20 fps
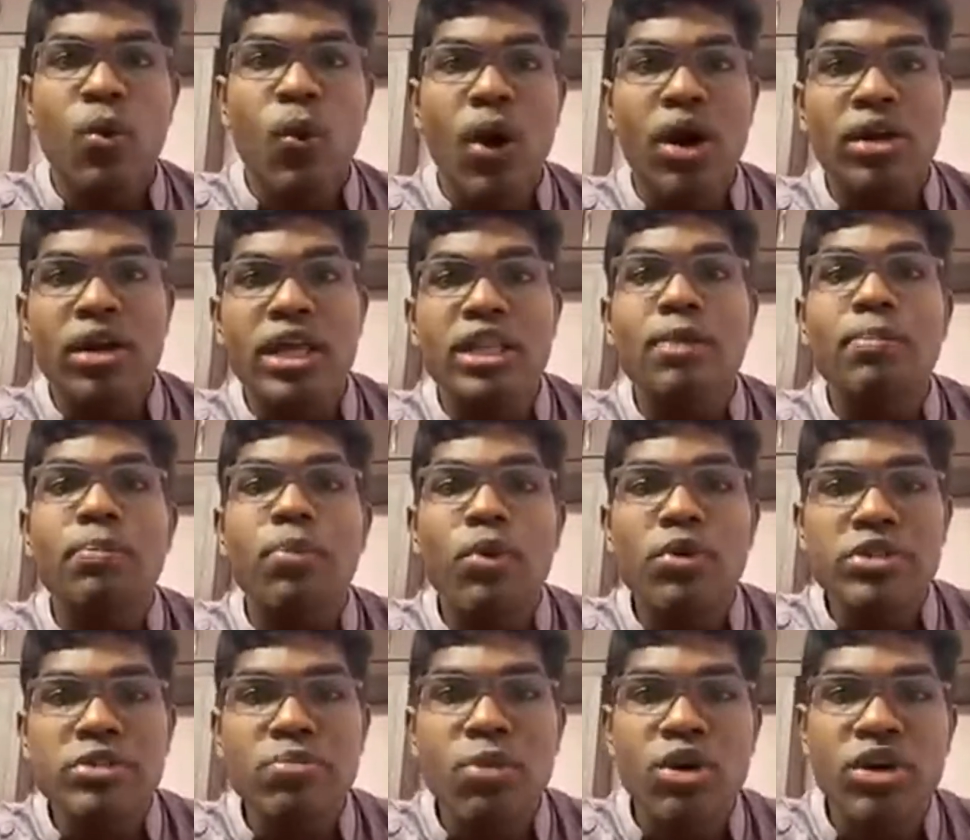What are the
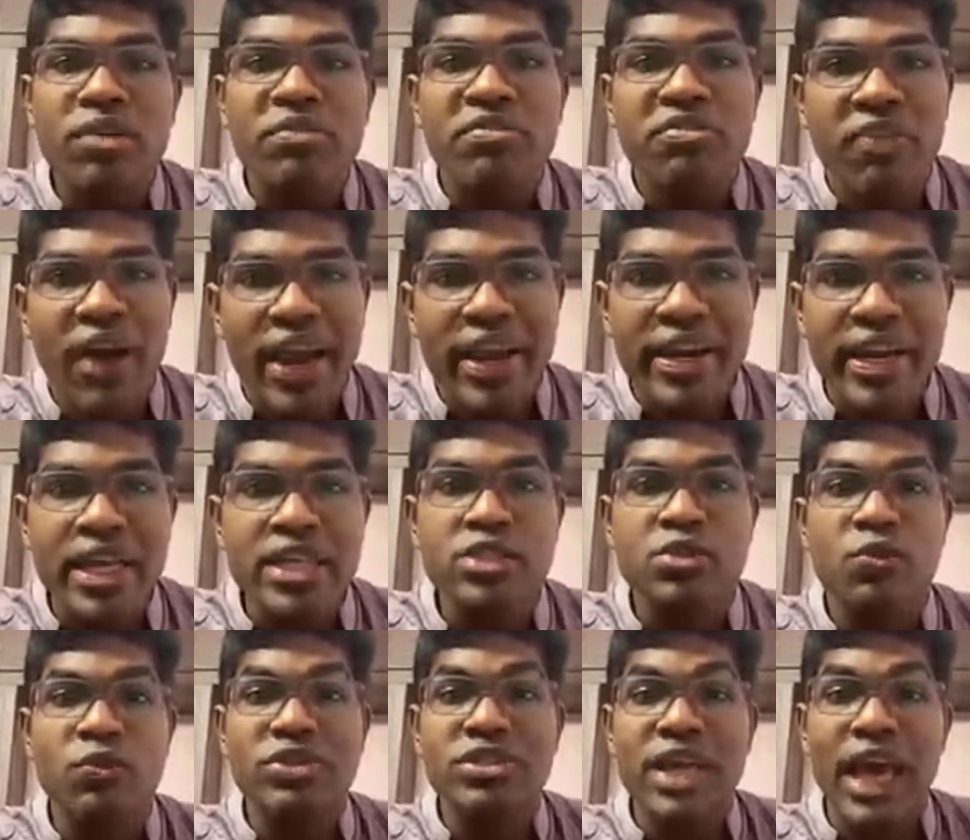postmortem
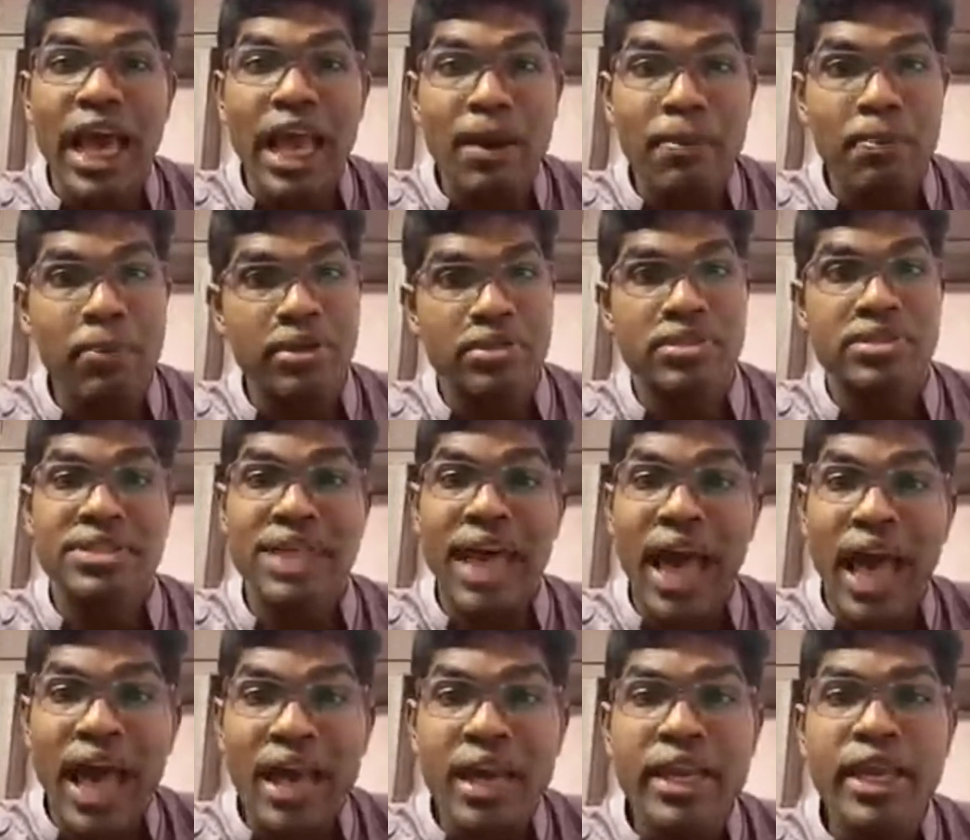findings which help us,
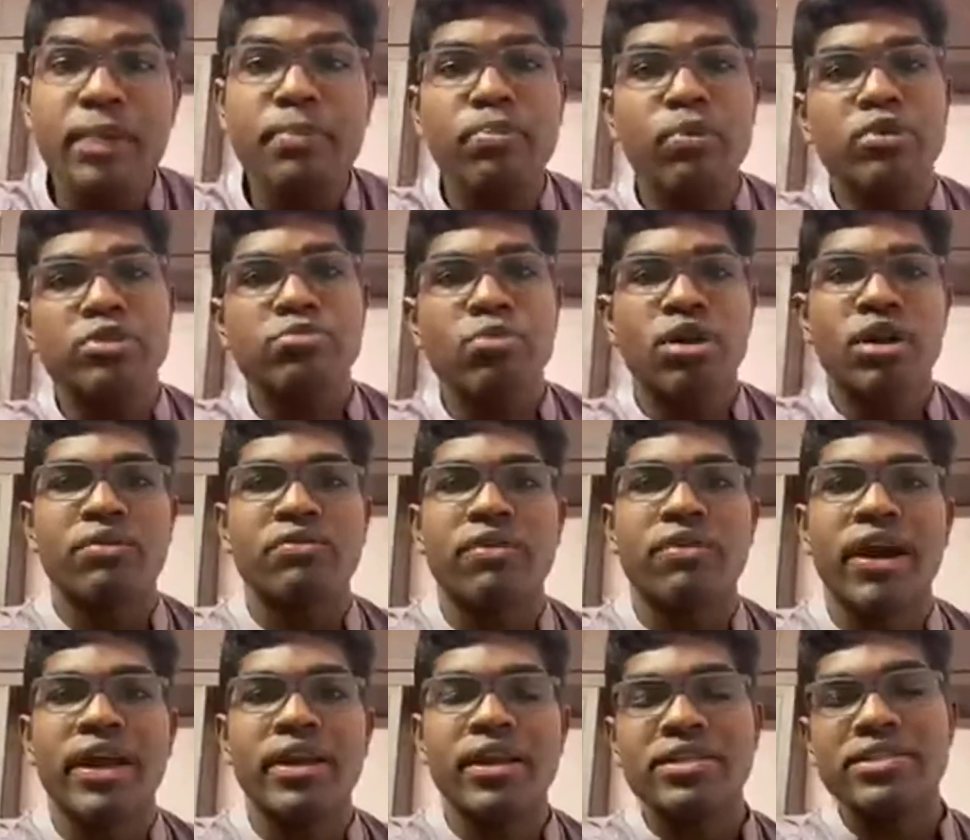salient
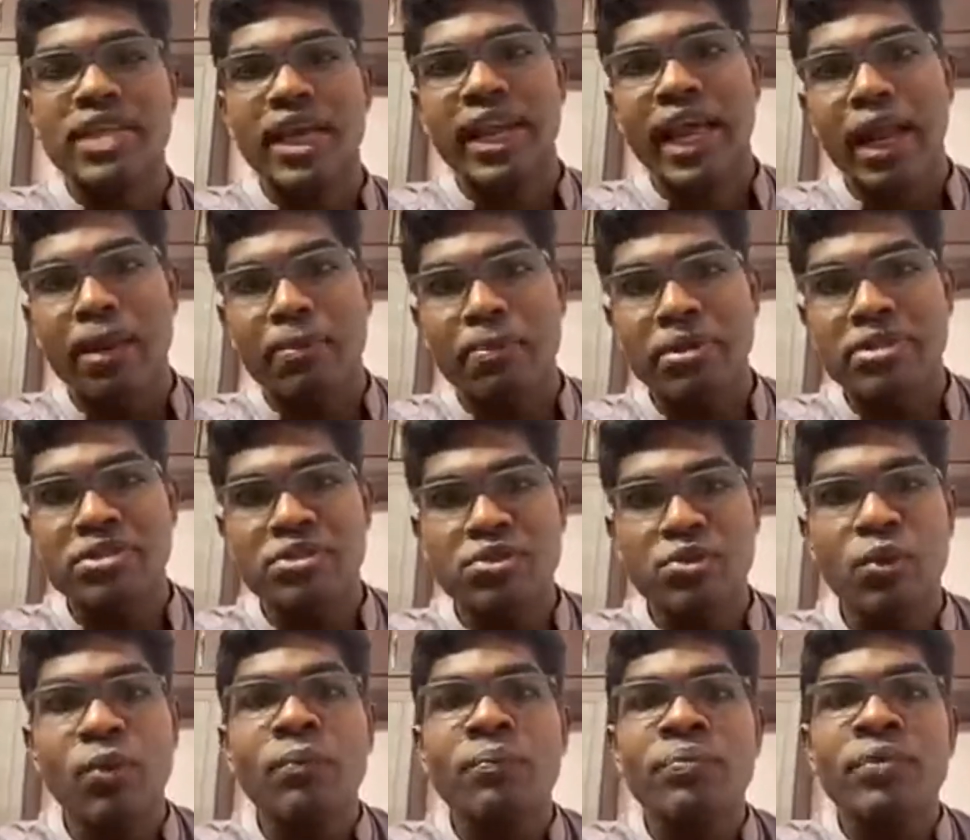postmortem findings that help us
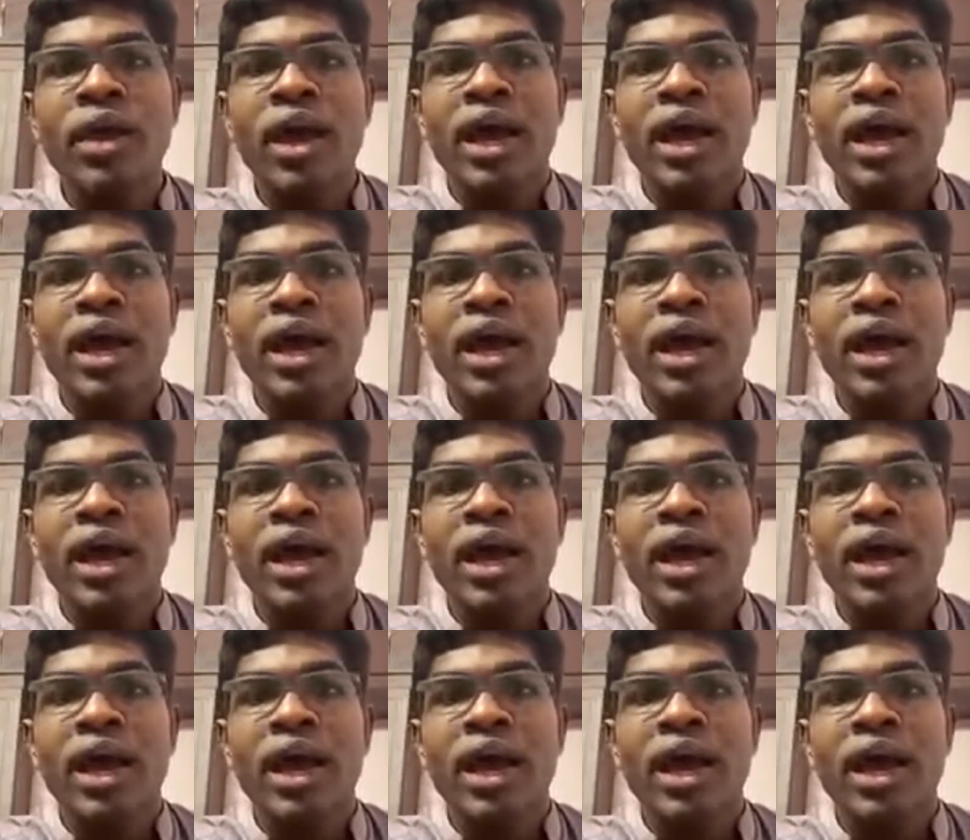to